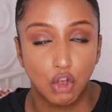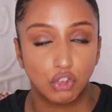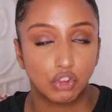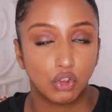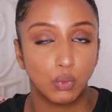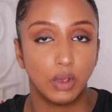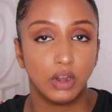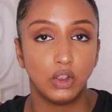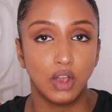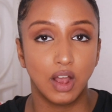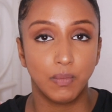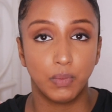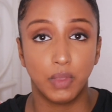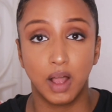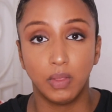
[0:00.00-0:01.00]
So when you
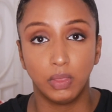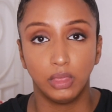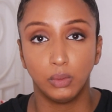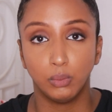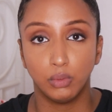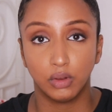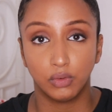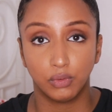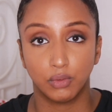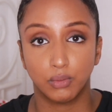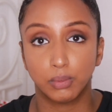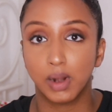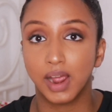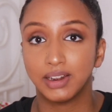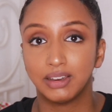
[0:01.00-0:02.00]
are done with
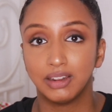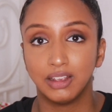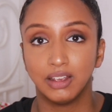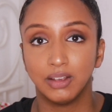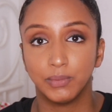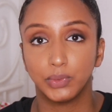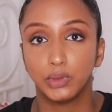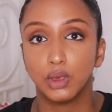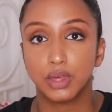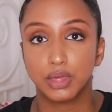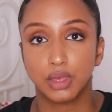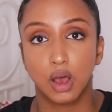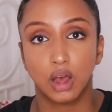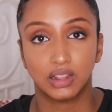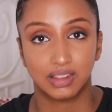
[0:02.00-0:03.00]
writing your
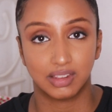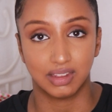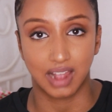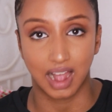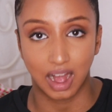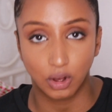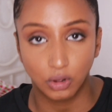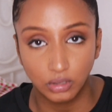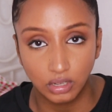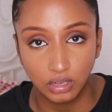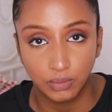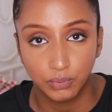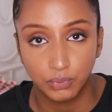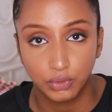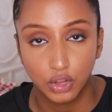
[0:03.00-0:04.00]
thoughts down,
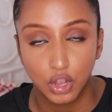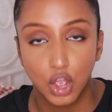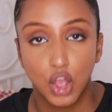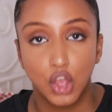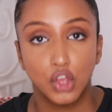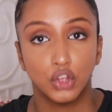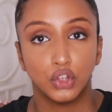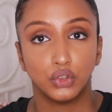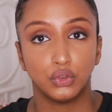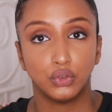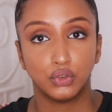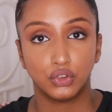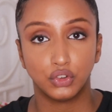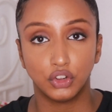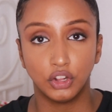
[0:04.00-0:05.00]

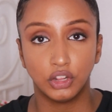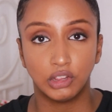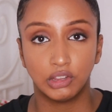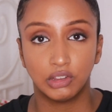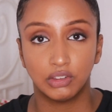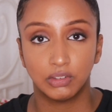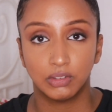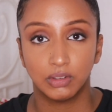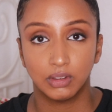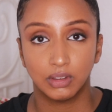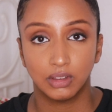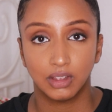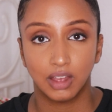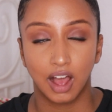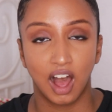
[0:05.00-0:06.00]
you should
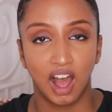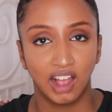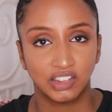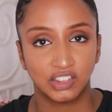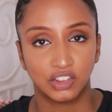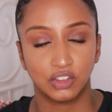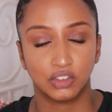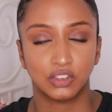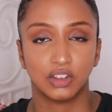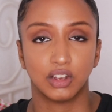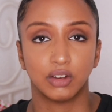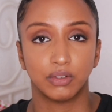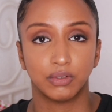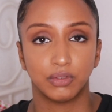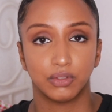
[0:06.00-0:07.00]
ask
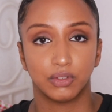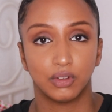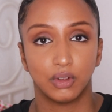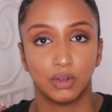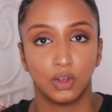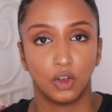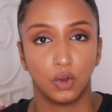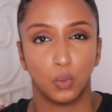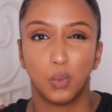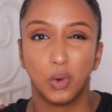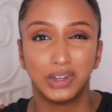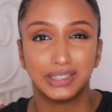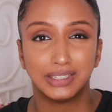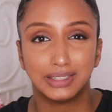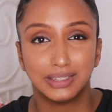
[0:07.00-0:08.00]
yourself,
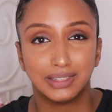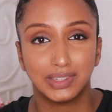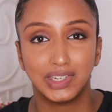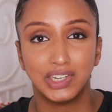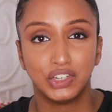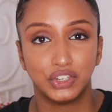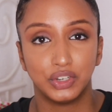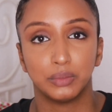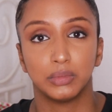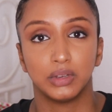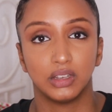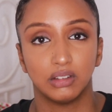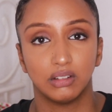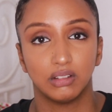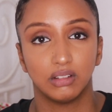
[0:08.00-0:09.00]
what is this teaching
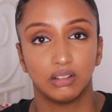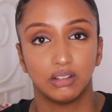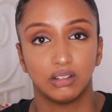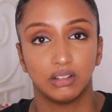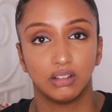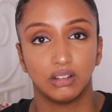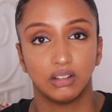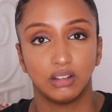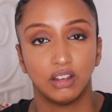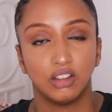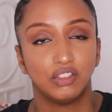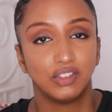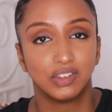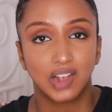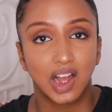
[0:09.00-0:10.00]
me?
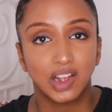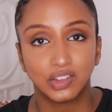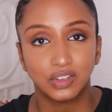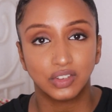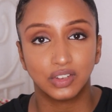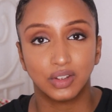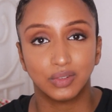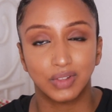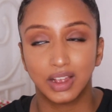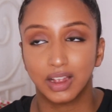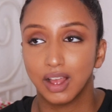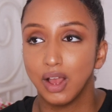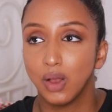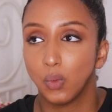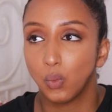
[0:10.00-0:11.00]
Just ask yourself, like,
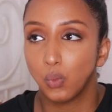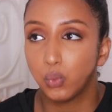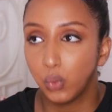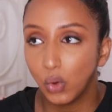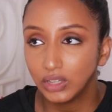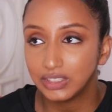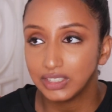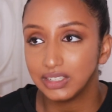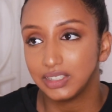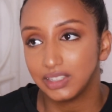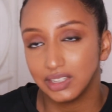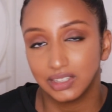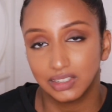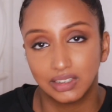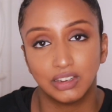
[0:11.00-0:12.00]
what is
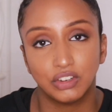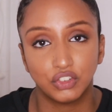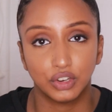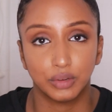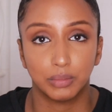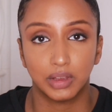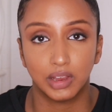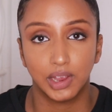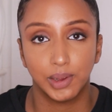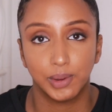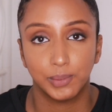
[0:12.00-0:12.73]
this teaching me?